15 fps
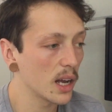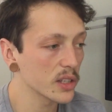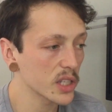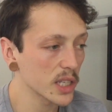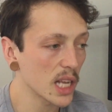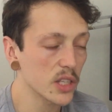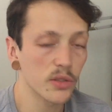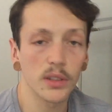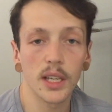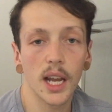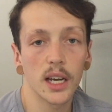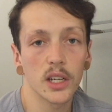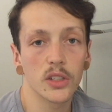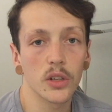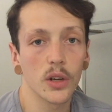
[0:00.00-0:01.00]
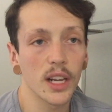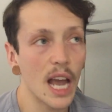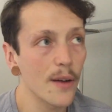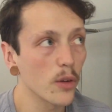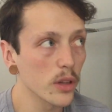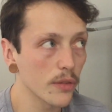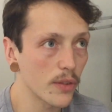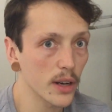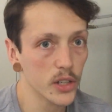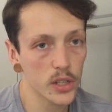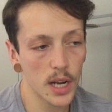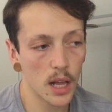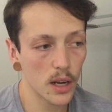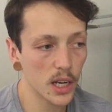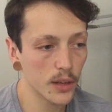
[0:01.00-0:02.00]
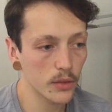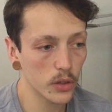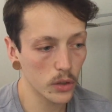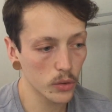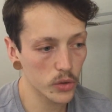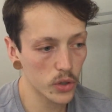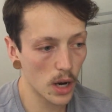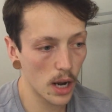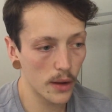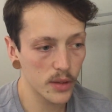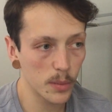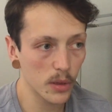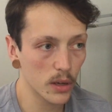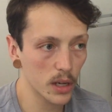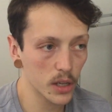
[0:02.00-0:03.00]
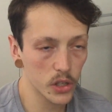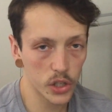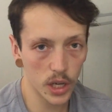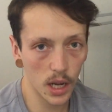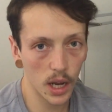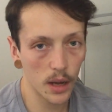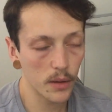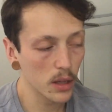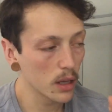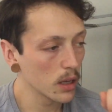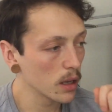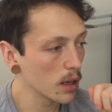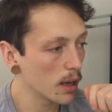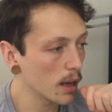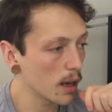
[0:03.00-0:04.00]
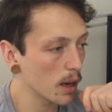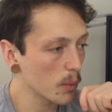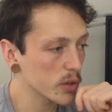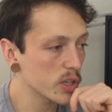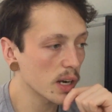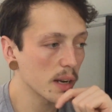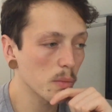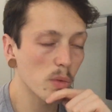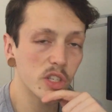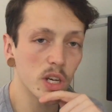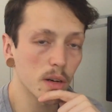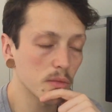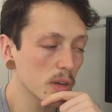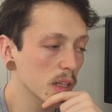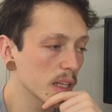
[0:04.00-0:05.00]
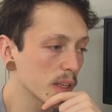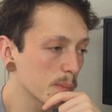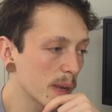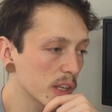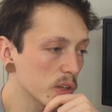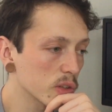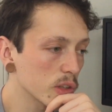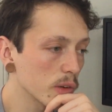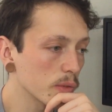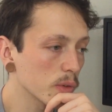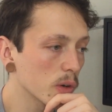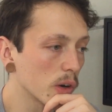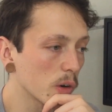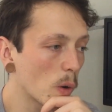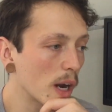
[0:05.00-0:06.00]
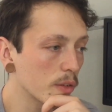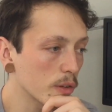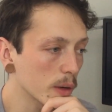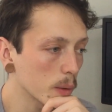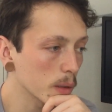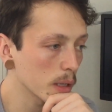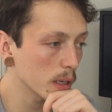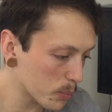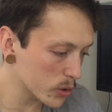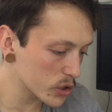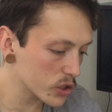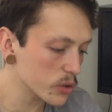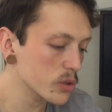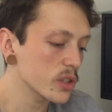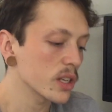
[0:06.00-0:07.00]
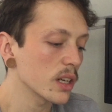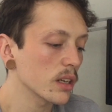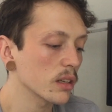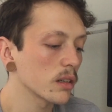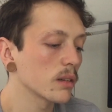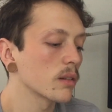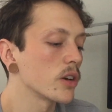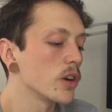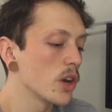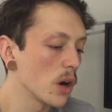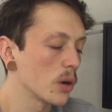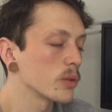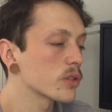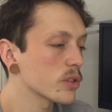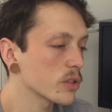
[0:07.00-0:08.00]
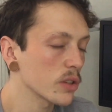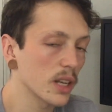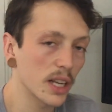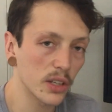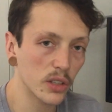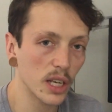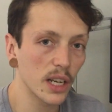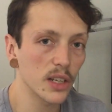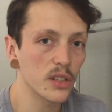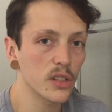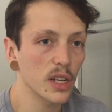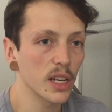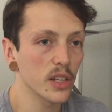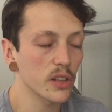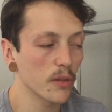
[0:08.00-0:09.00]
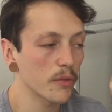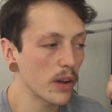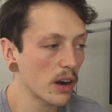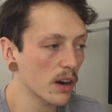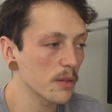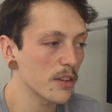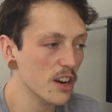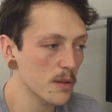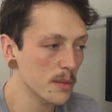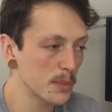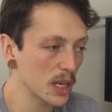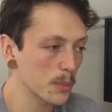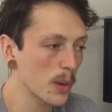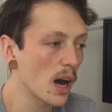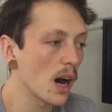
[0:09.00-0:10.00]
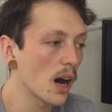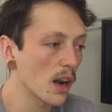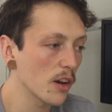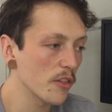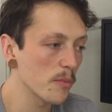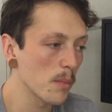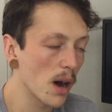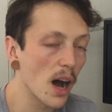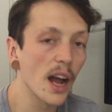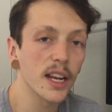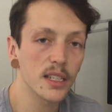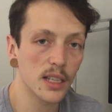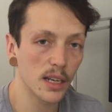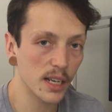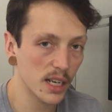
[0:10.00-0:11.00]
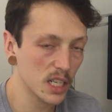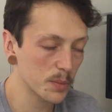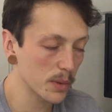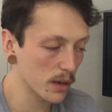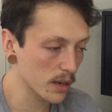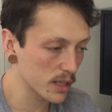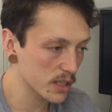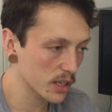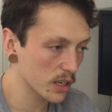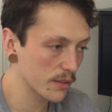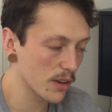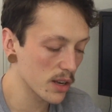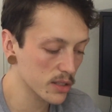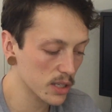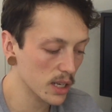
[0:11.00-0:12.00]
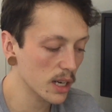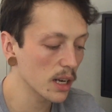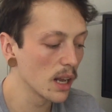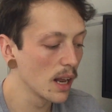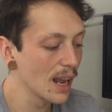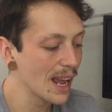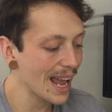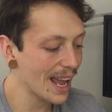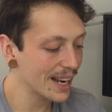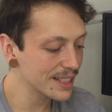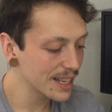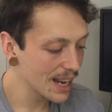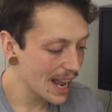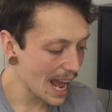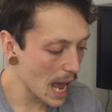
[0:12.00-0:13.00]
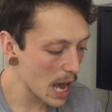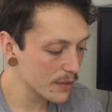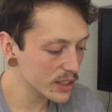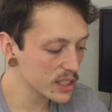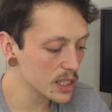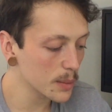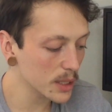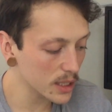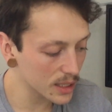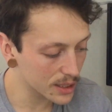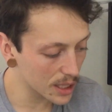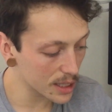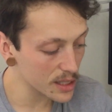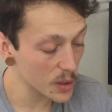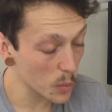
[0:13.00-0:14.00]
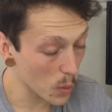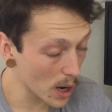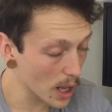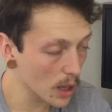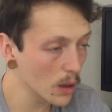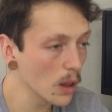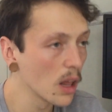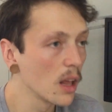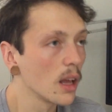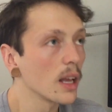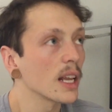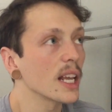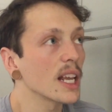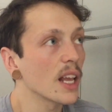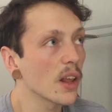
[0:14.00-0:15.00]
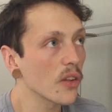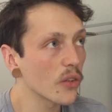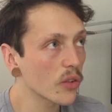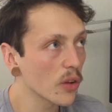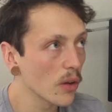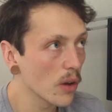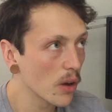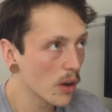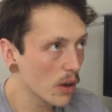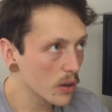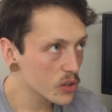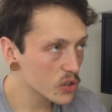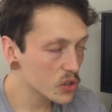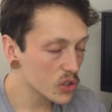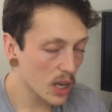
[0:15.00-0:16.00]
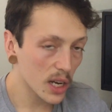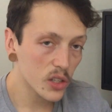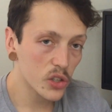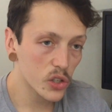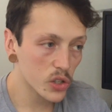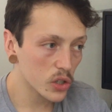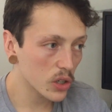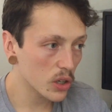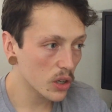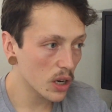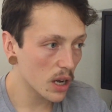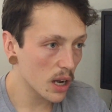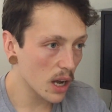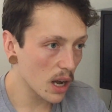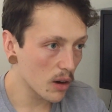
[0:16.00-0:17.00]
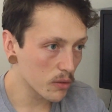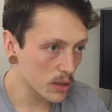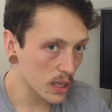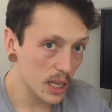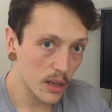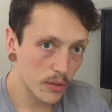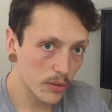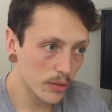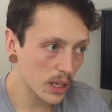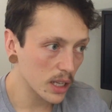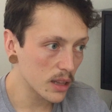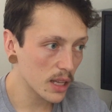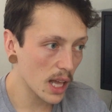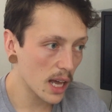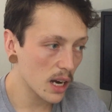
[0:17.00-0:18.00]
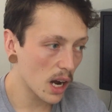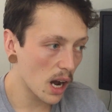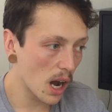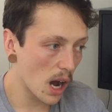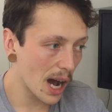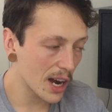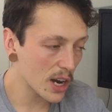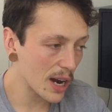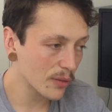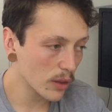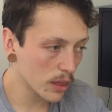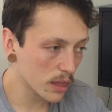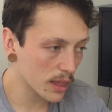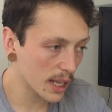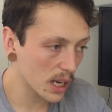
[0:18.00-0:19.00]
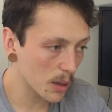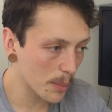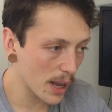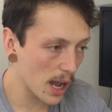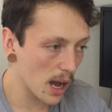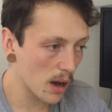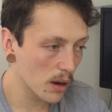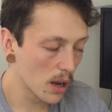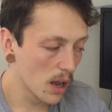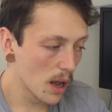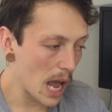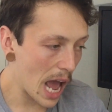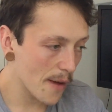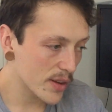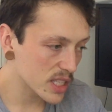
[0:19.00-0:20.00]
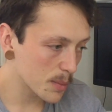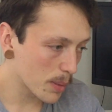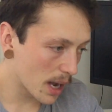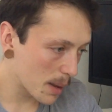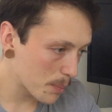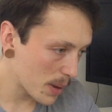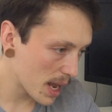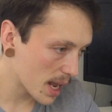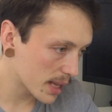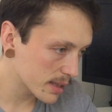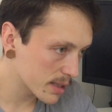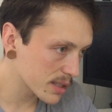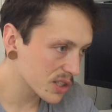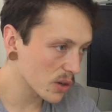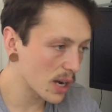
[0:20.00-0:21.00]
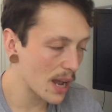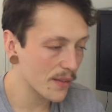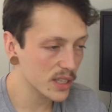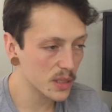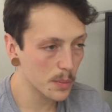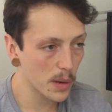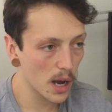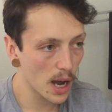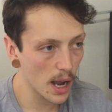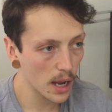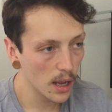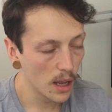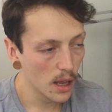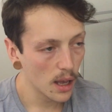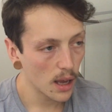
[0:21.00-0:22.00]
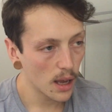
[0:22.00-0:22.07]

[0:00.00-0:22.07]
so that's really handy too. You have all the functionality of Google Drive's ability to share. which I really make use of quite frequently. Producing notes is a very, very big part of my study experience at university, and having something that does it well is such a relief in that I don't have to think about having to buy pens or having to buy